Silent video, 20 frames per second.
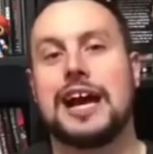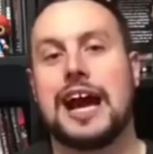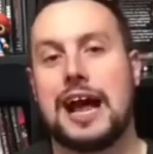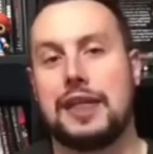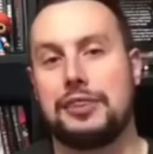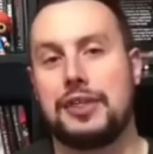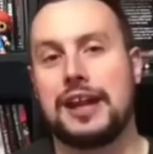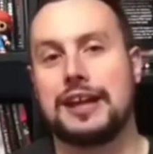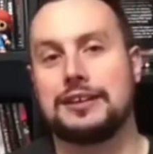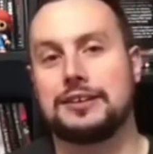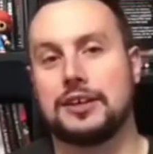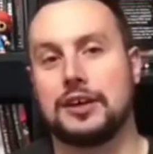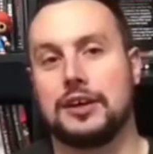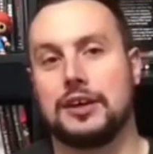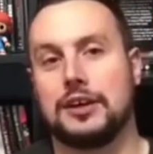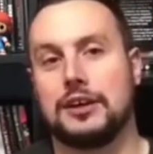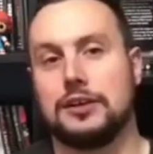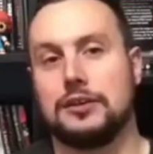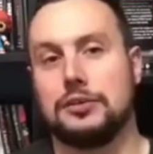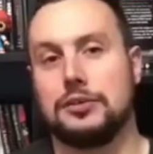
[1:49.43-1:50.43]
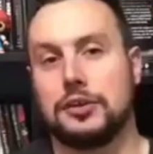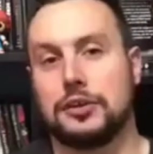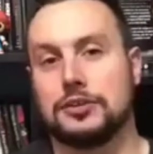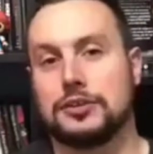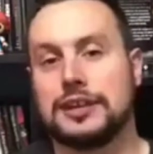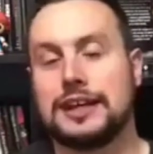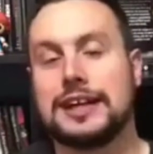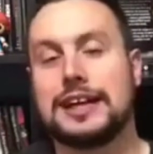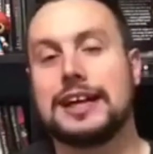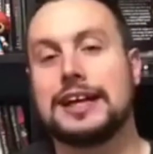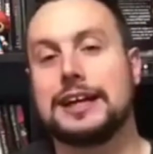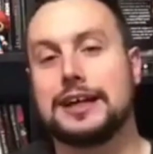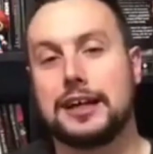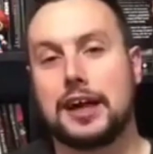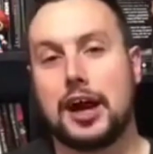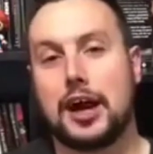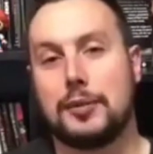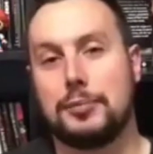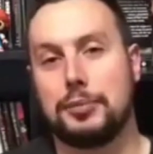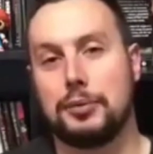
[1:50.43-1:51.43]
I think the the leading
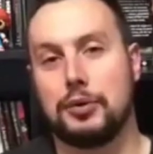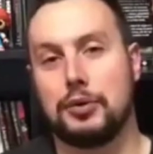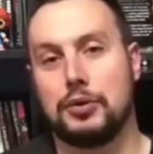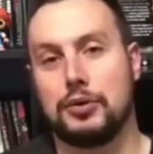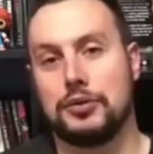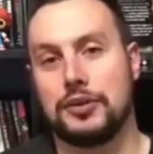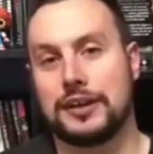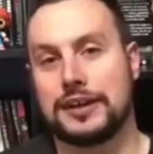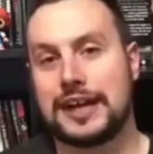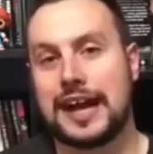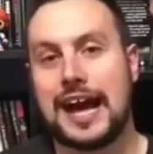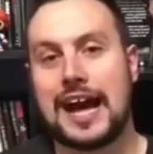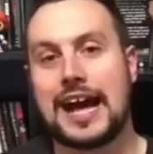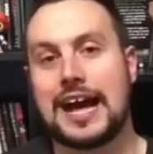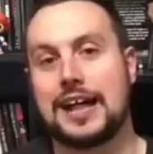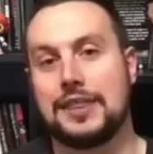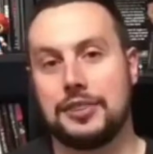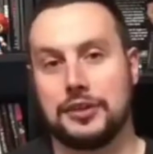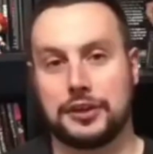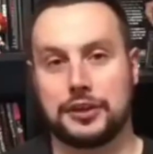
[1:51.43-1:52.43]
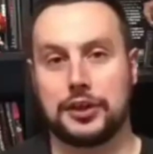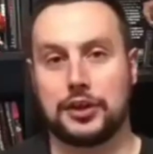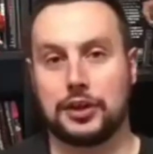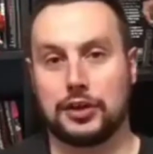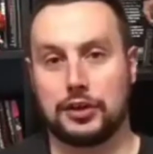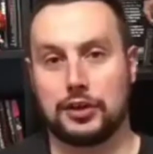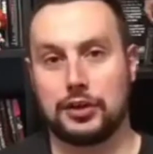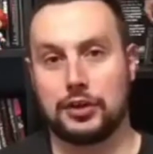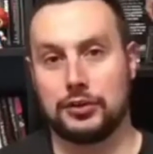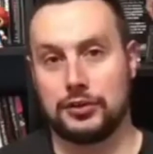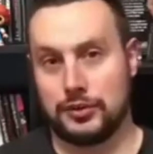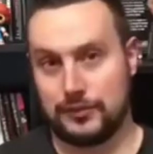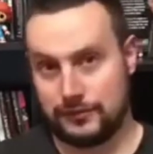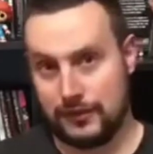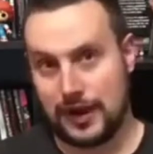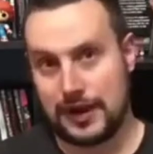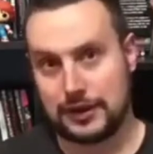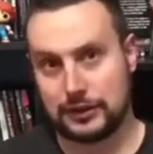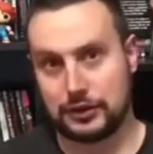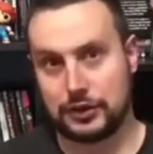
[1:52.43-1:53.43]
couple, the guy and the girl, the
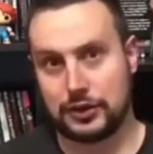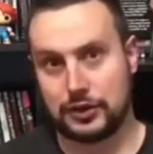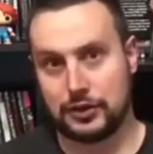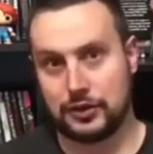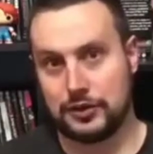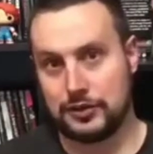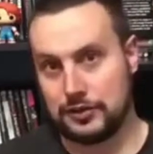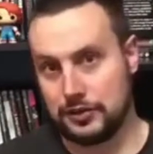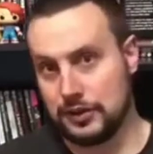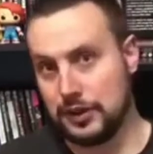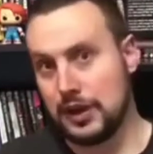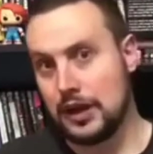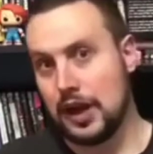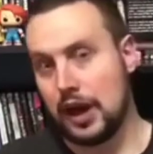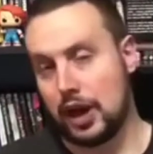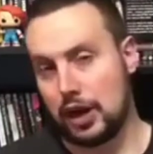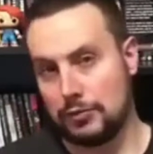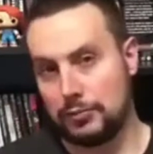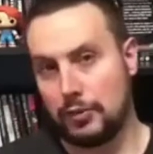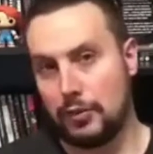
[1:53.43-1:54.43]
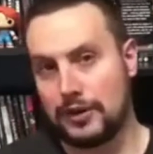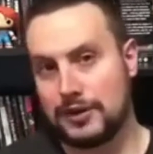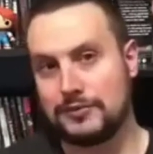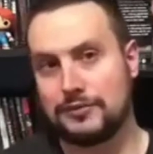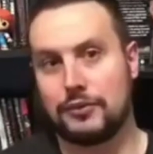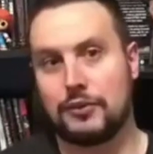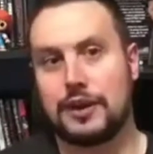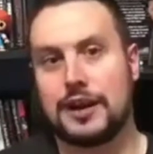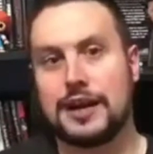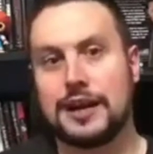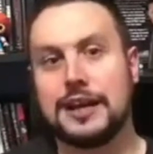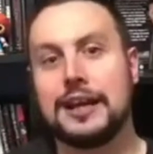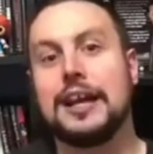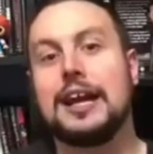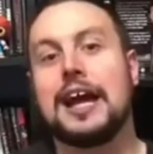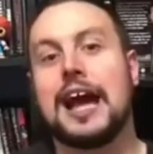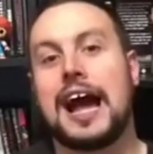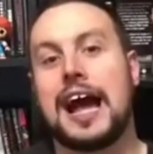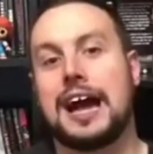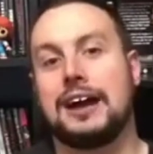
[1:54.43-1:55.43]
final girl and her boyfriend
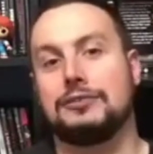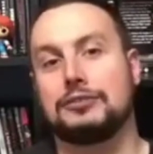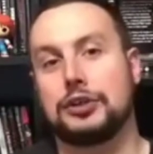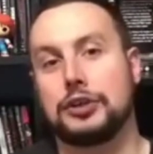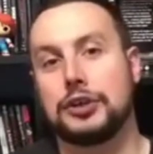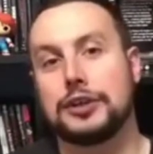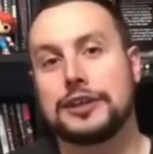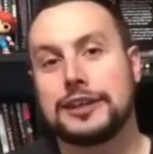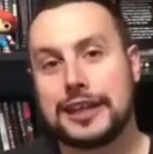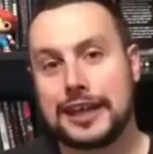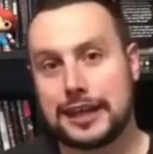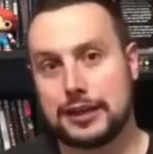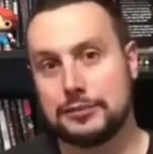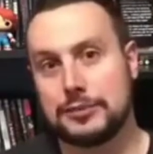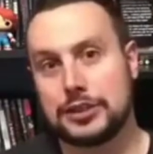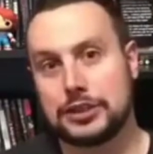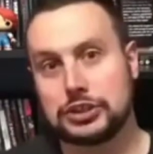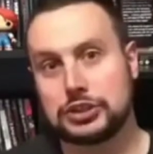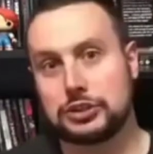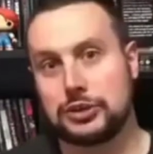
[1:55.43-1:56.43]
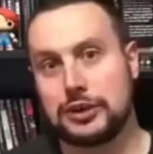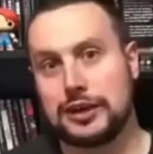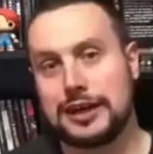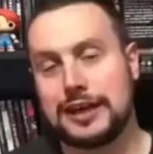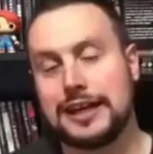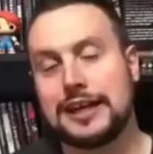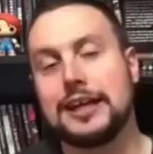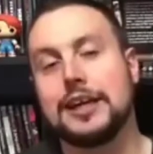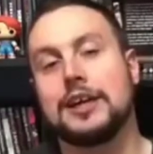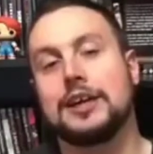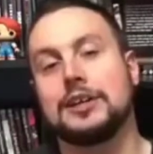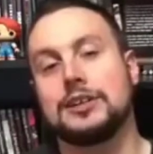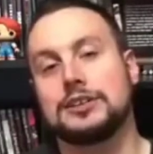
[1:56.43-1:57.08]
have good chemistry.